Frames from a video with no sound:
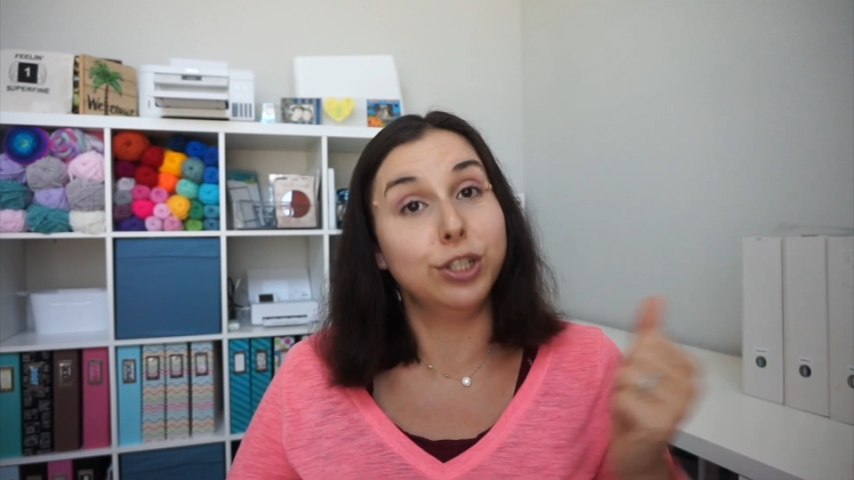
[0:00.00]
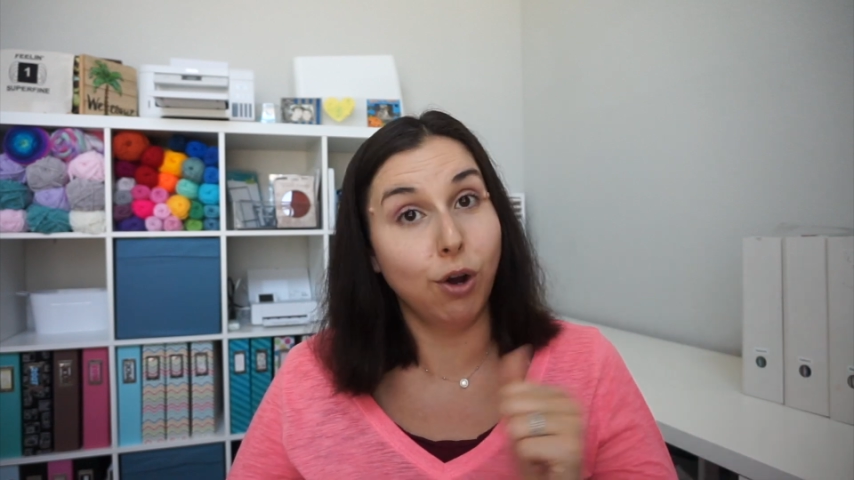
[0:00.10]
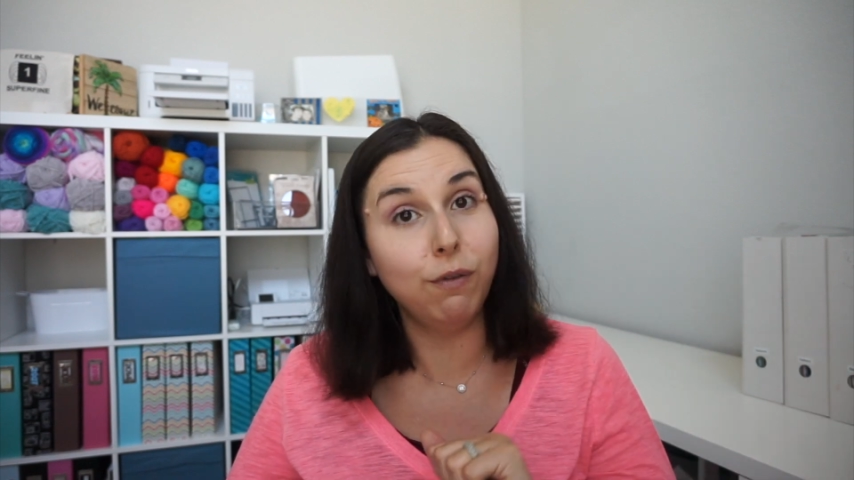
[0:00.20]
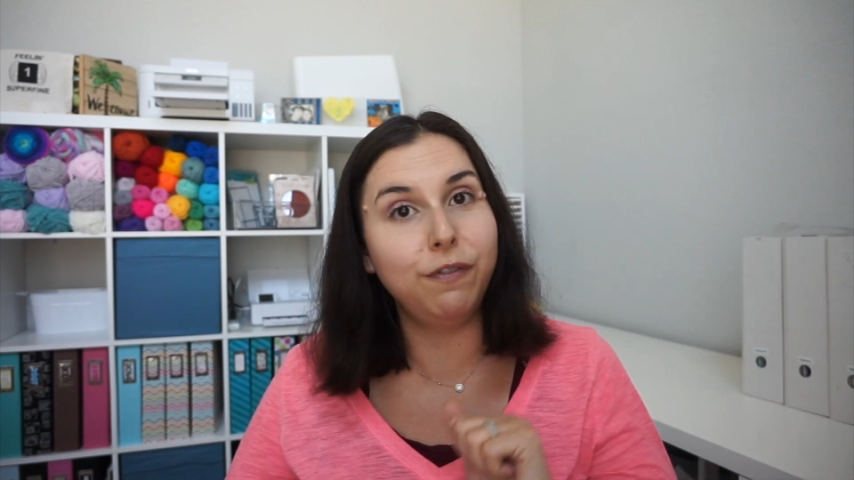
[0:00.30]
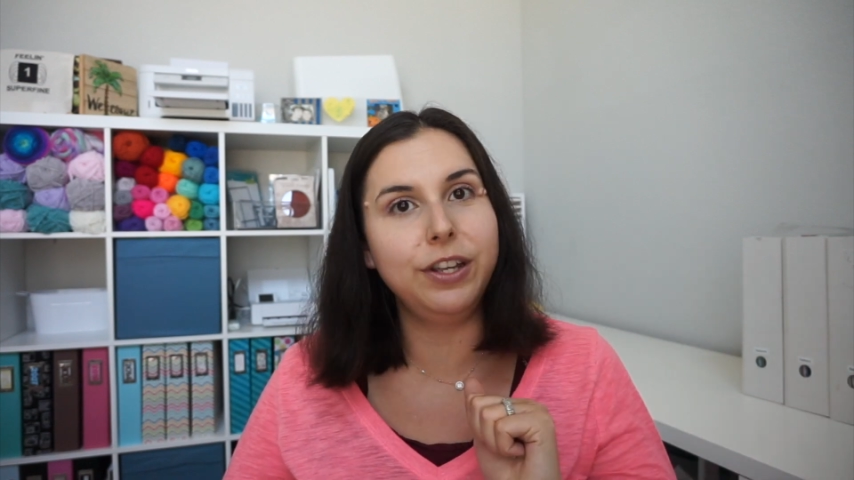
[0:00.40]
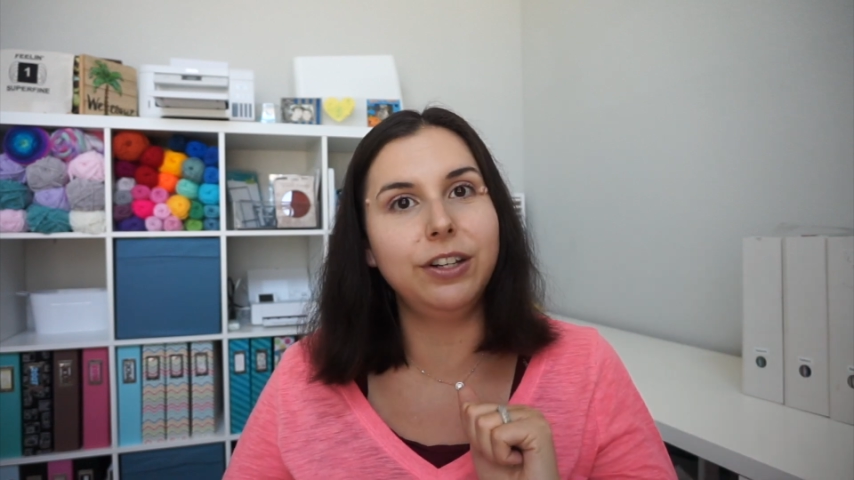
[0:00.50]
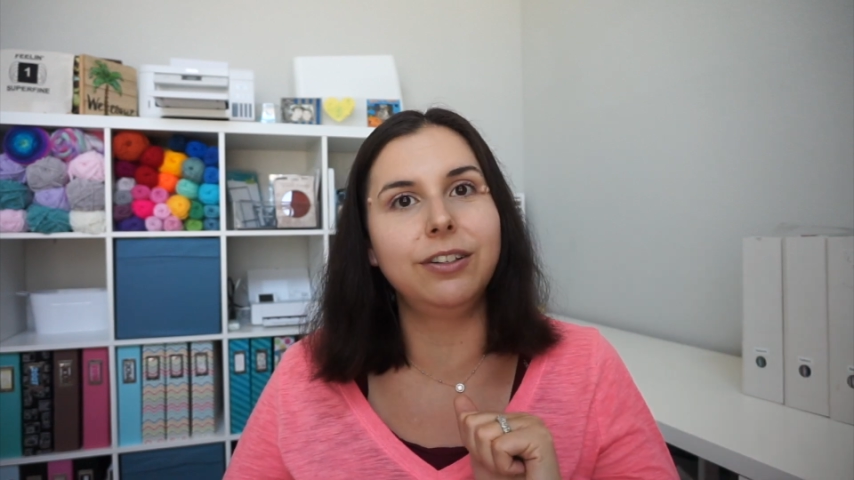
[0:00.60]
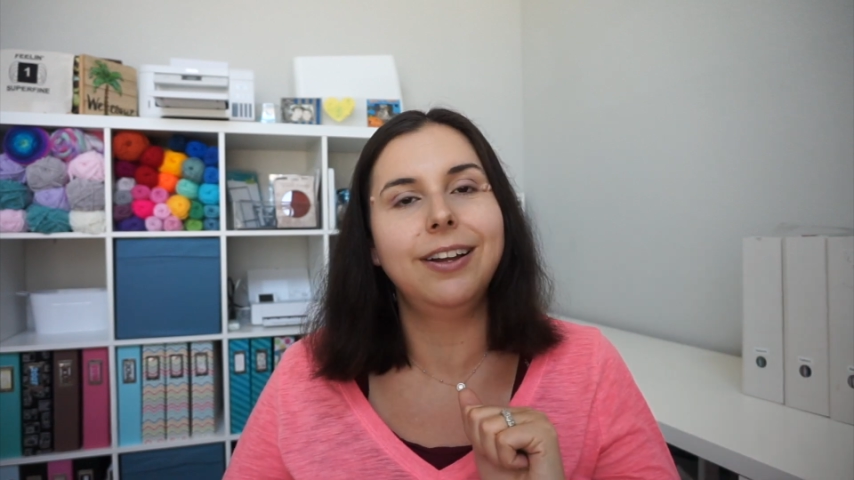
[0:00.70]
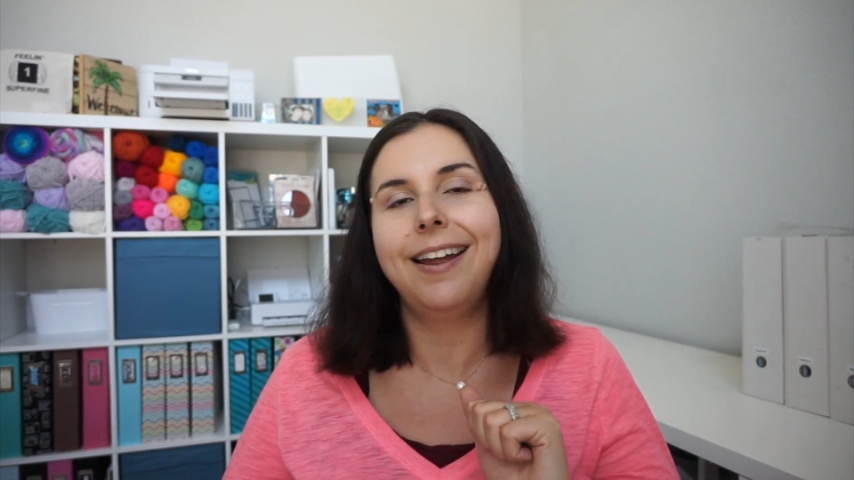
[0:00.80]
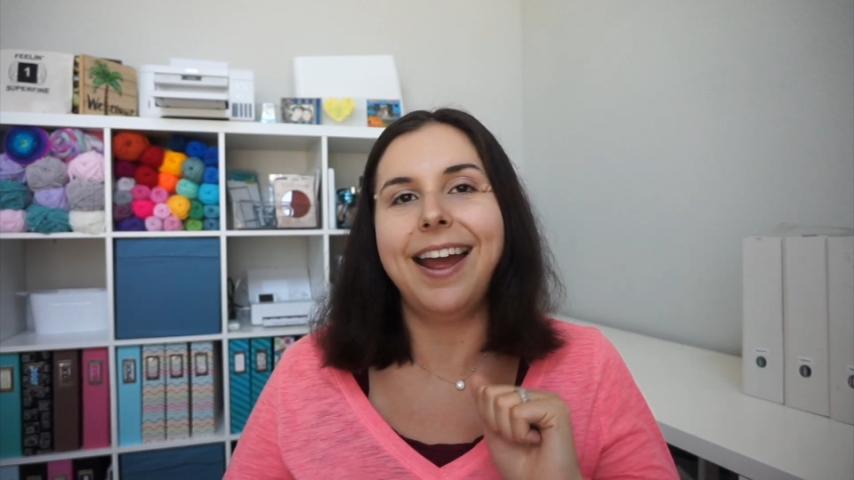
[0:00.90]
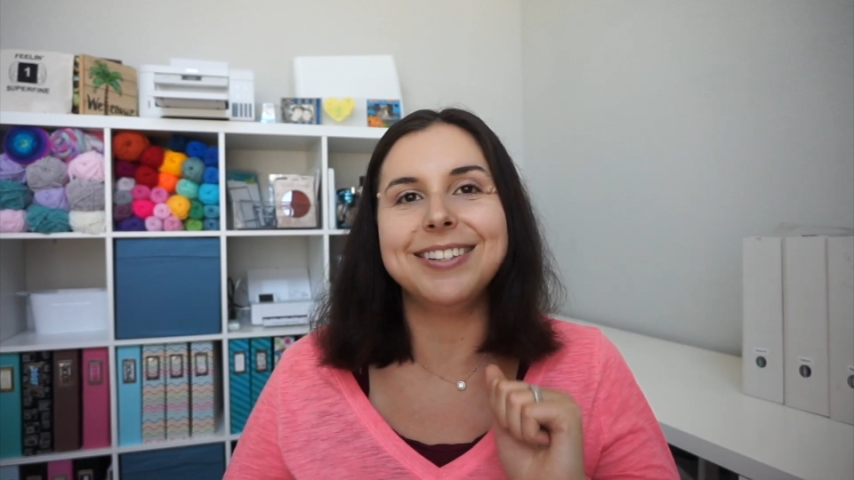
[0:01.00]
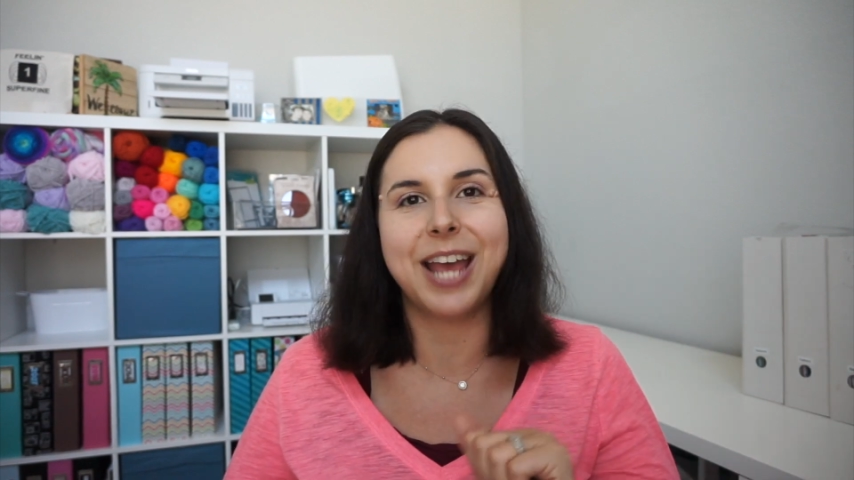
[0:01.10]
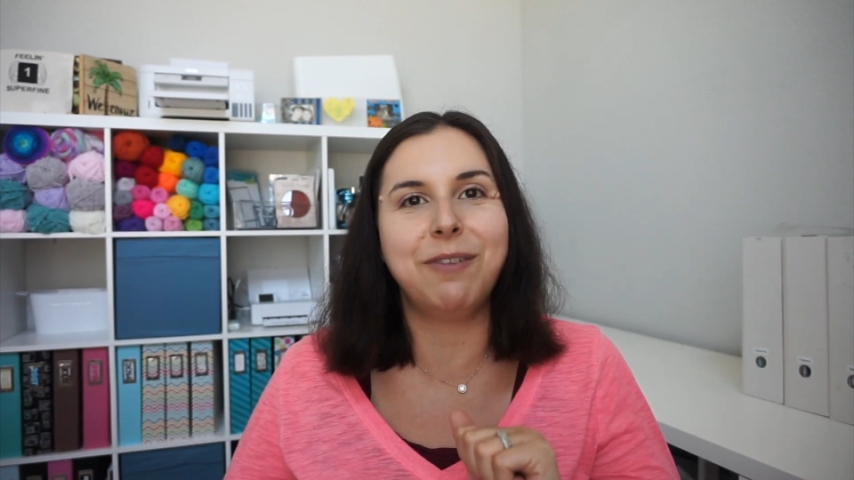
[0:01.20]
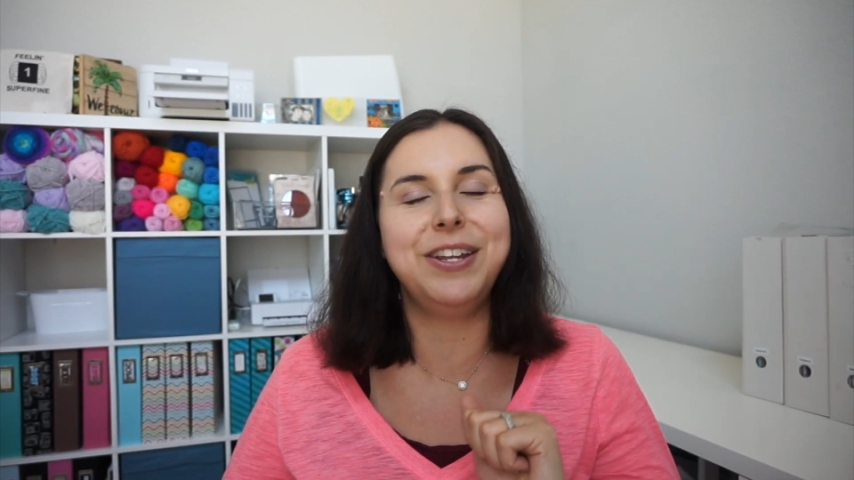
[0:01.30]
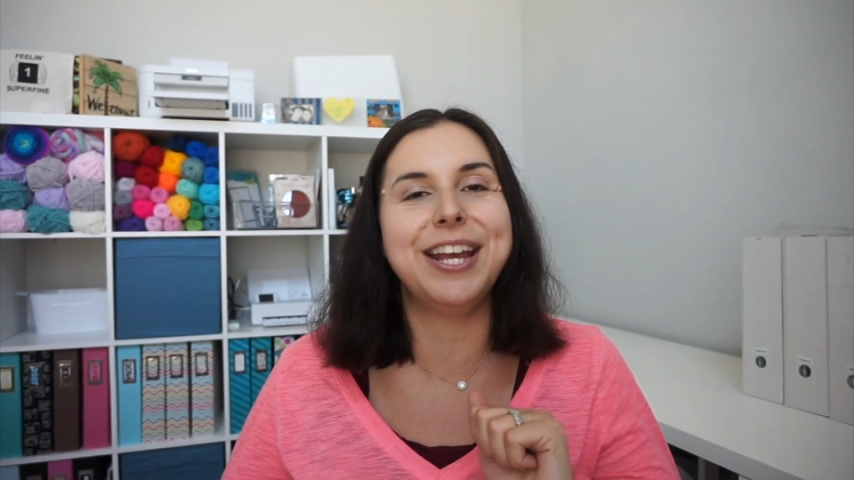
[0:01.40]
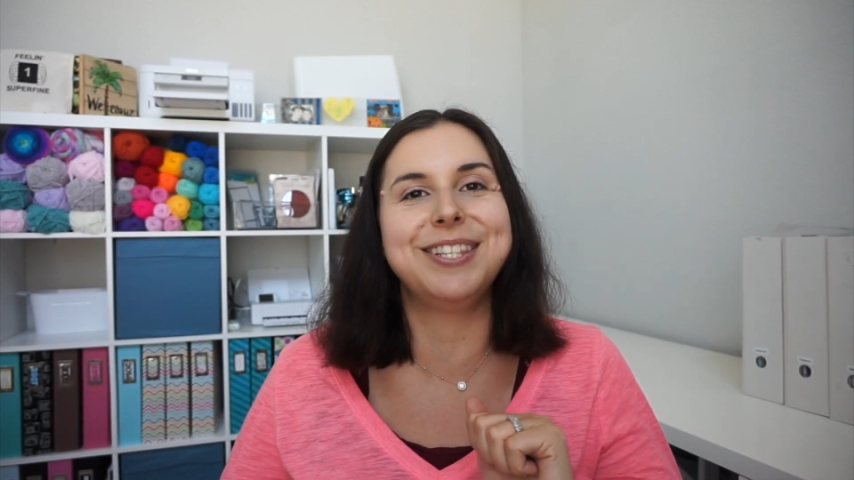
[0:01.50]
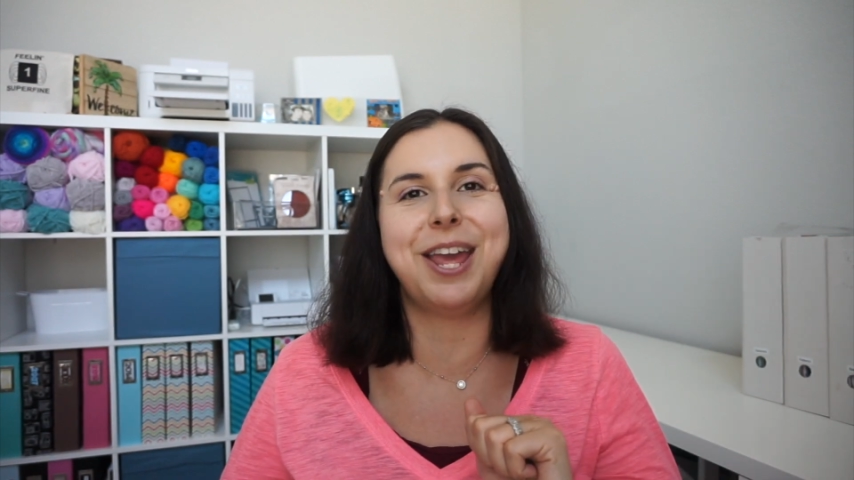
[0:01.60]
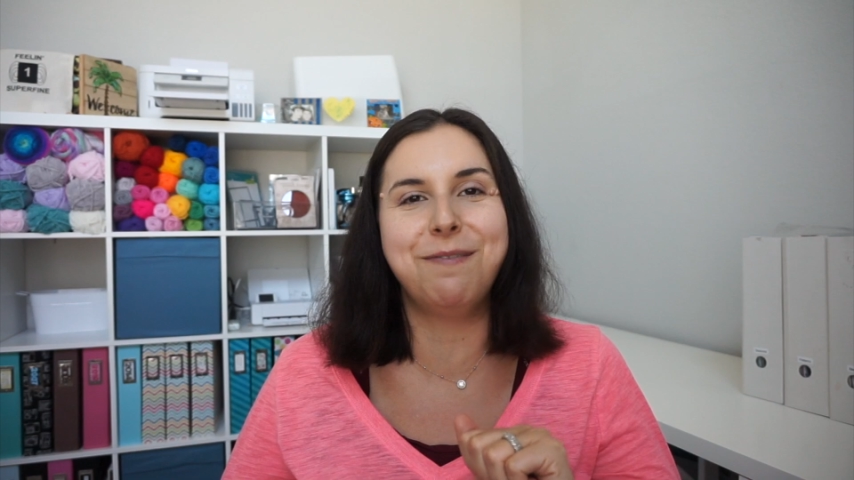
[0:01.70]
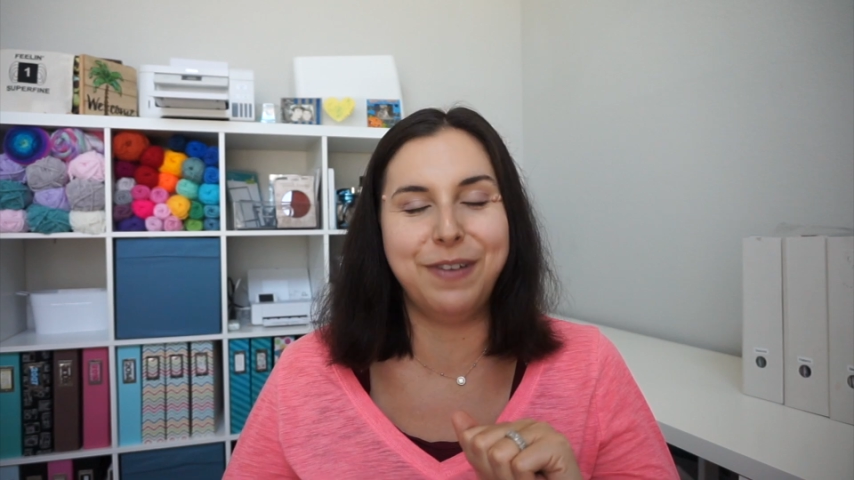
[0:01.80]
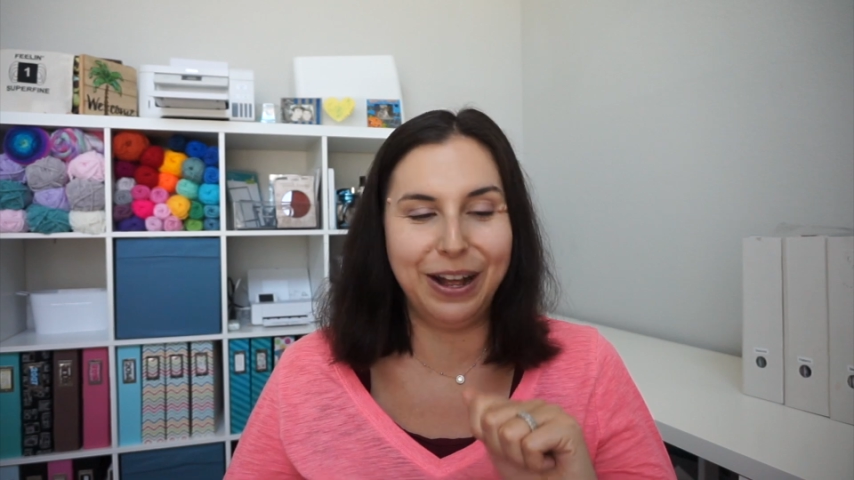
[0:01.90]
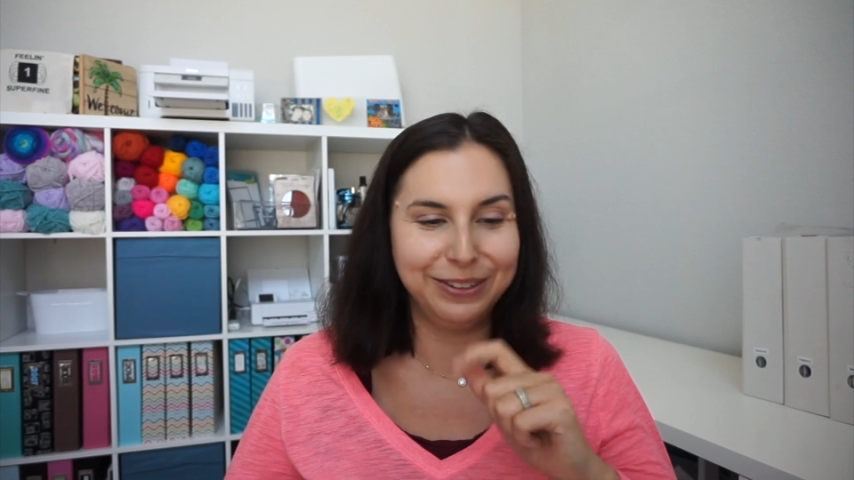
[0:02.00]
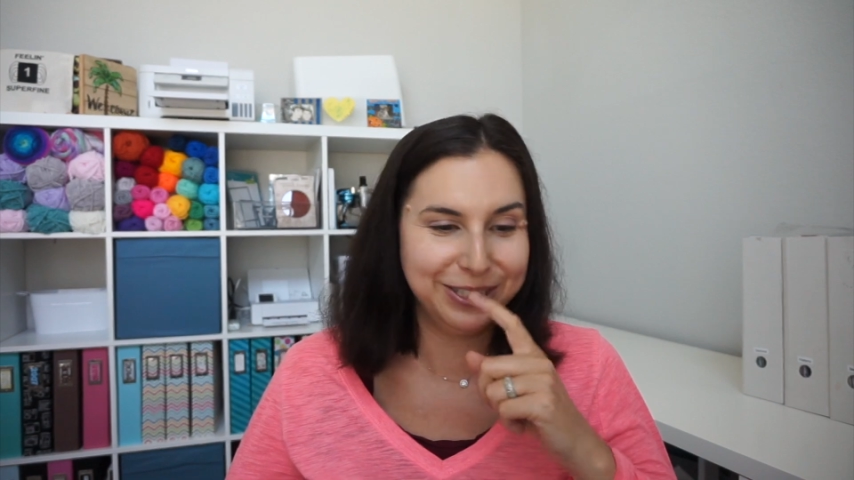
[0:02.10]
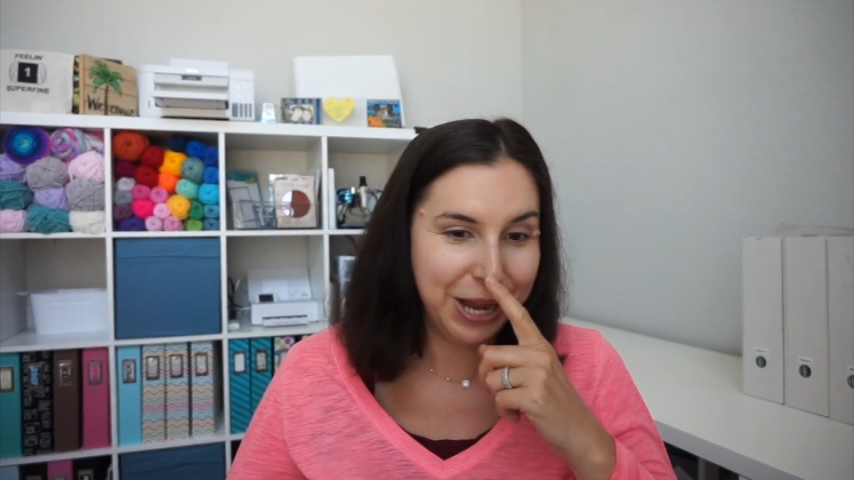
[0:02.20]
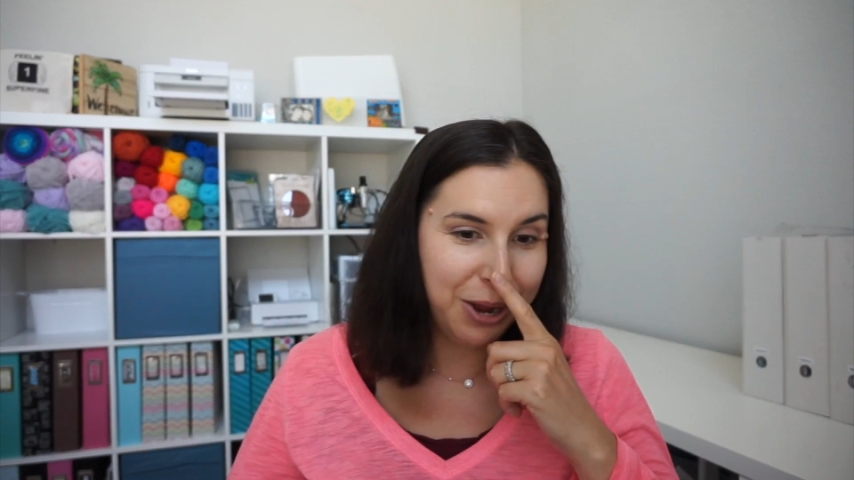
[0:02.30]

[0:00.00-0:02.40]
don't feel as heavy as they felt